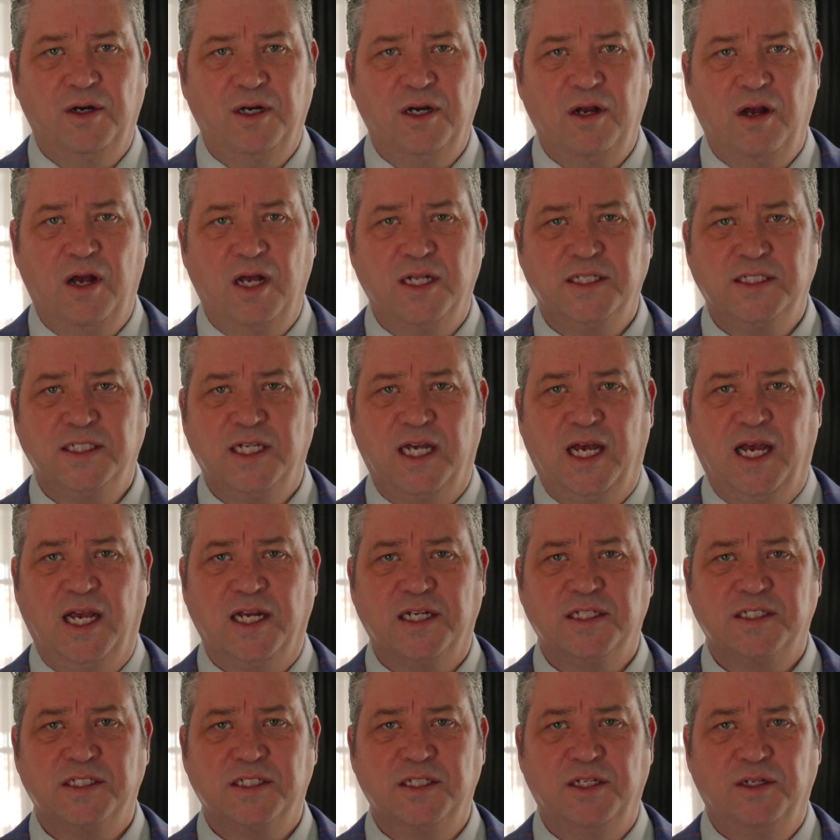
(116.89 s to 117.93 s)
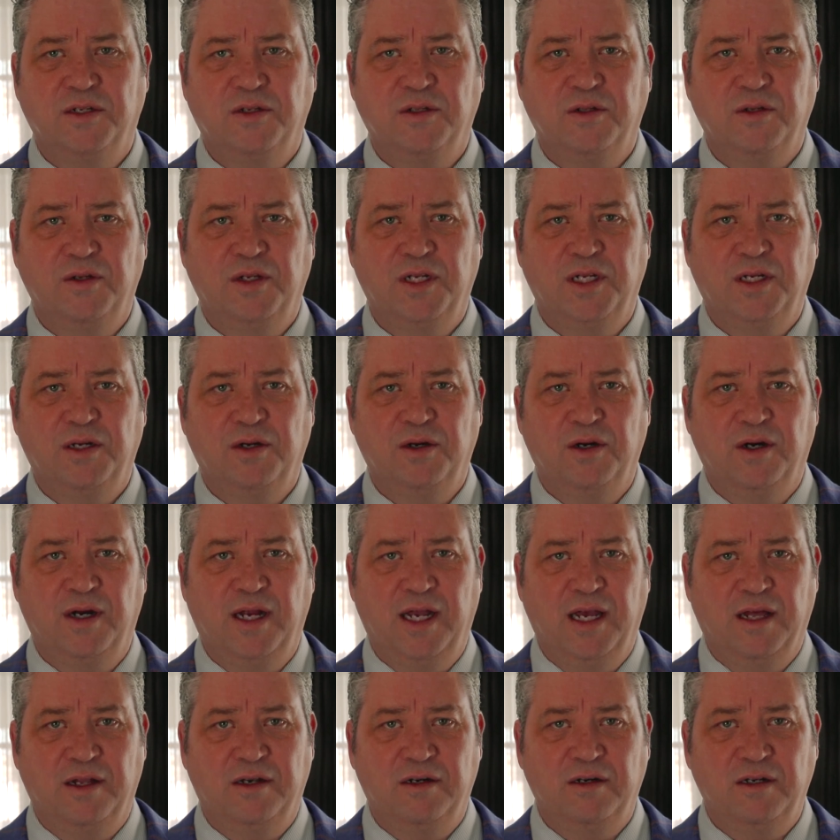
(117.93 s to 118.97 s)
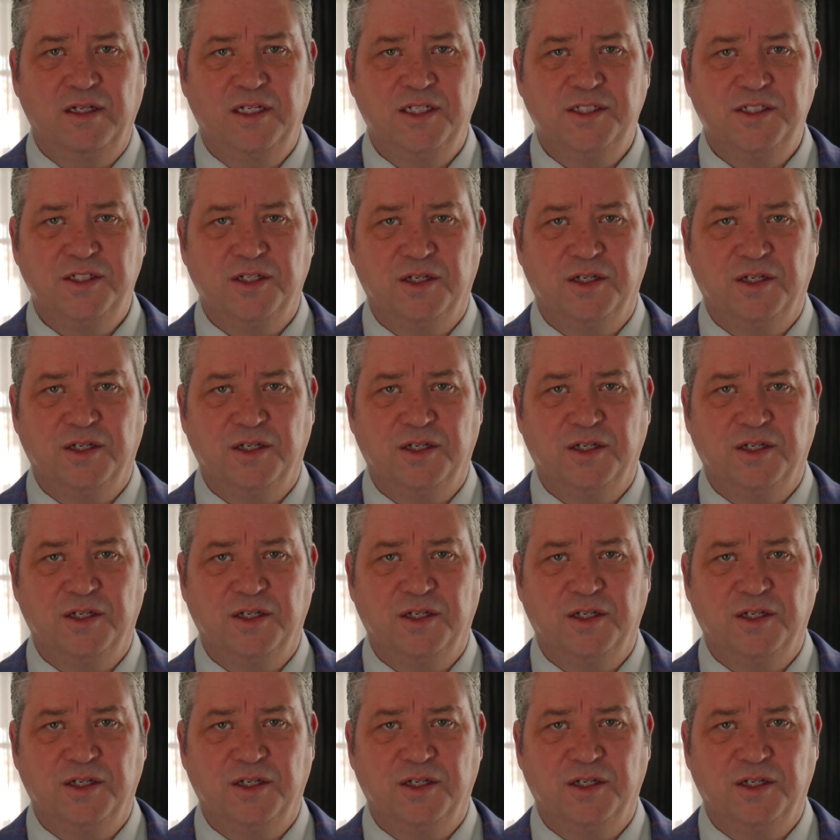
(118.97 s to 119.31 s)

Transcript: contacts, including her elderly